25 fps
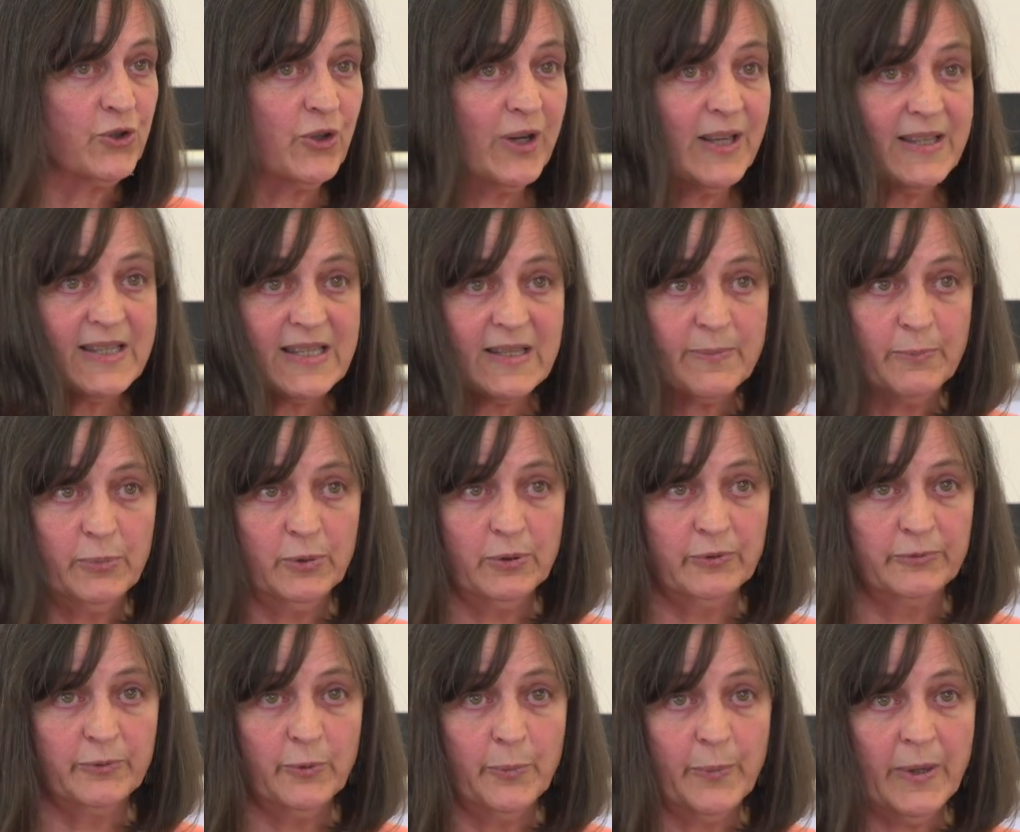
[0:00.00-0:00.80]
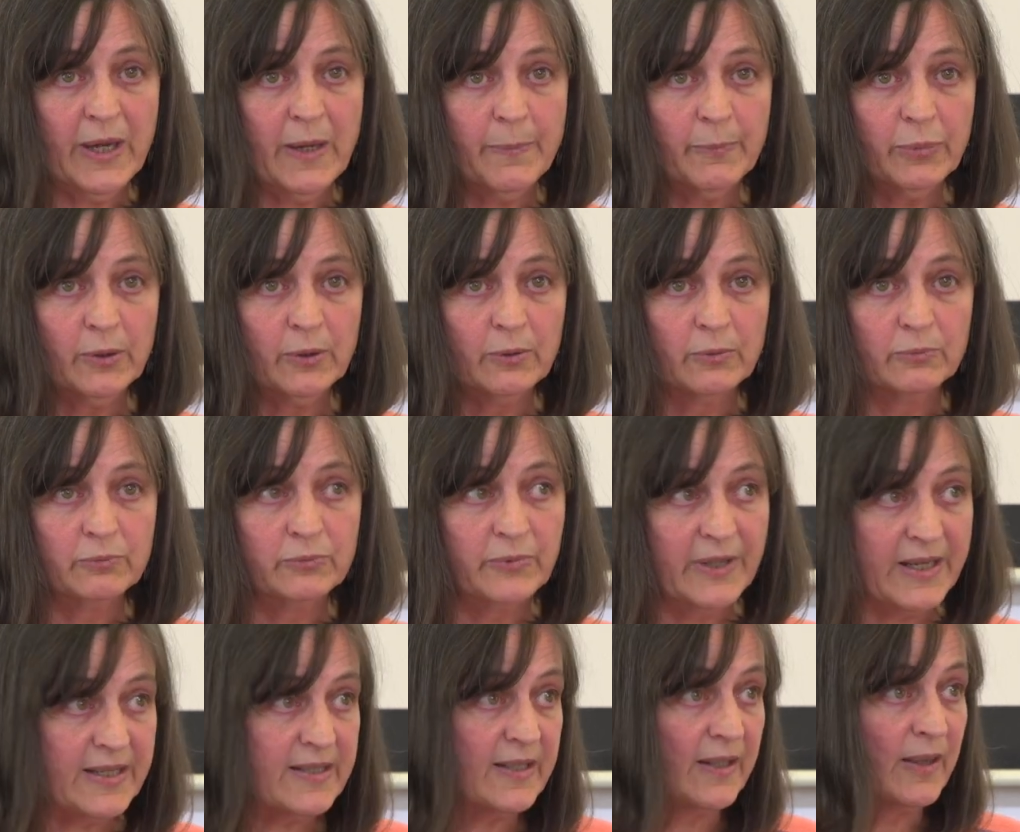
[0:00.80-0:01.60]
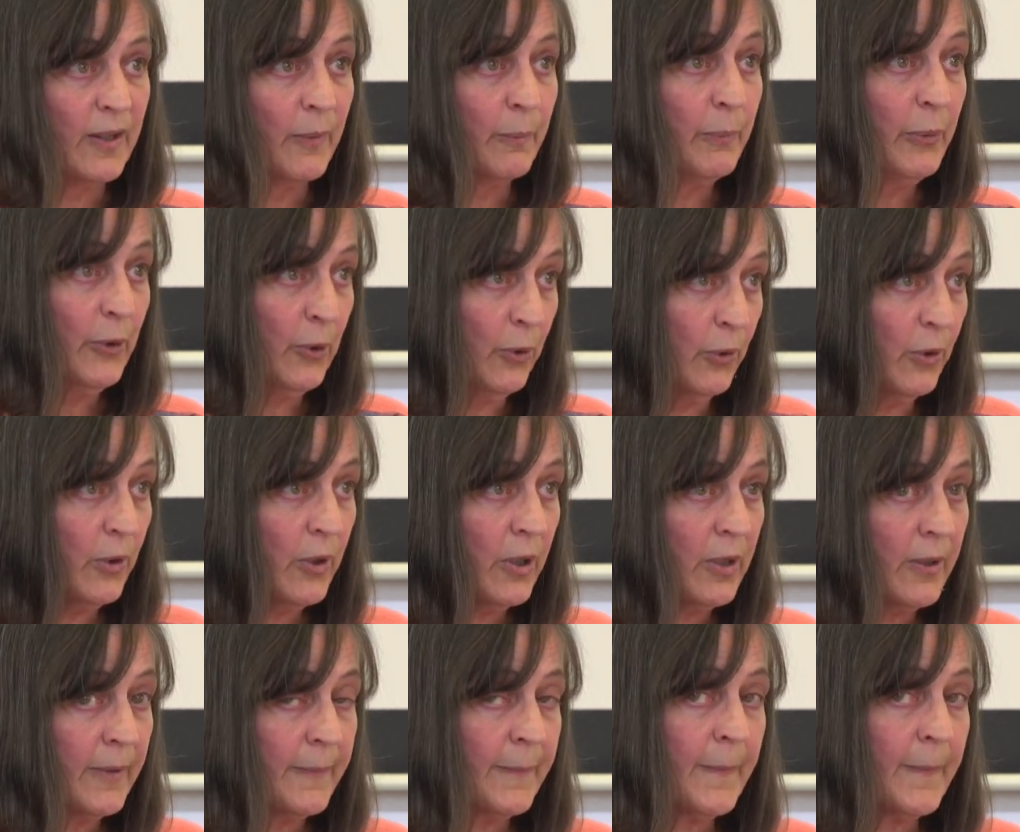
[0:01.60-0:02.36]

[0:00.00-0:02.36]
transport for people reading the book.